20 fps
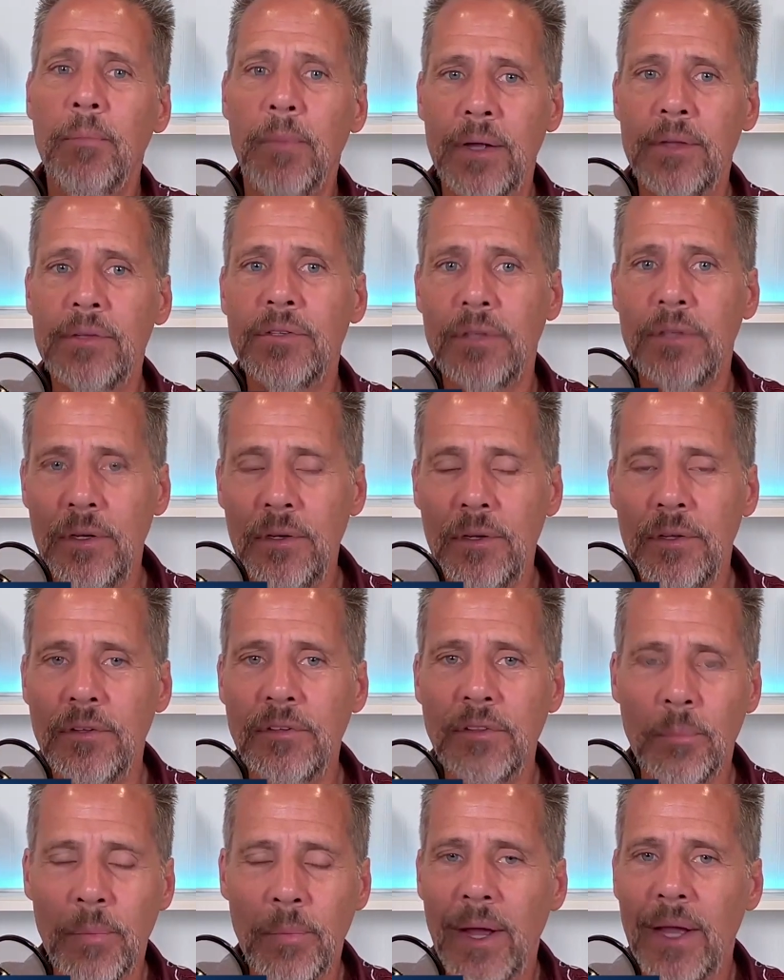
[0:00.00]
Mindset
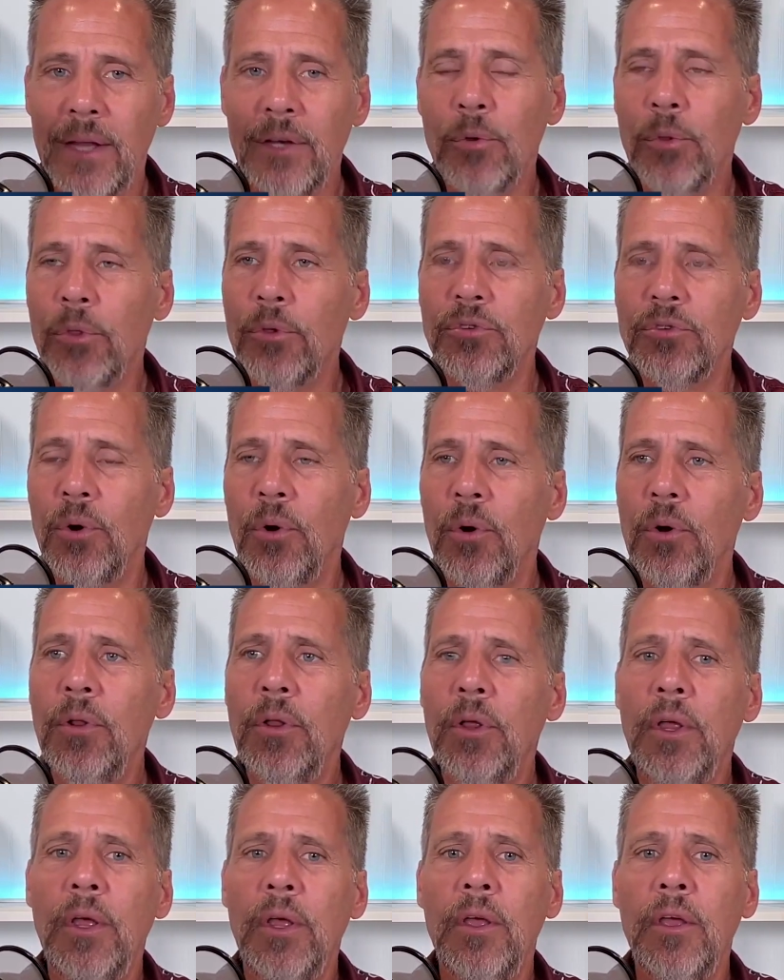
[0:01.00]
is the mind or the
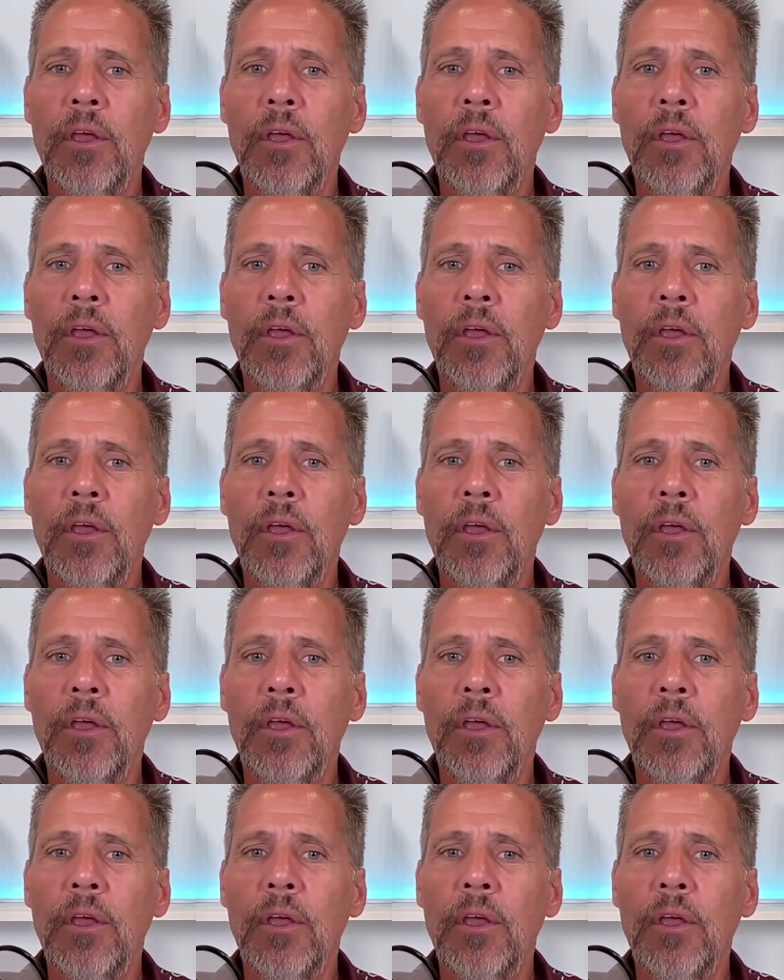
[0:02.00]
soul,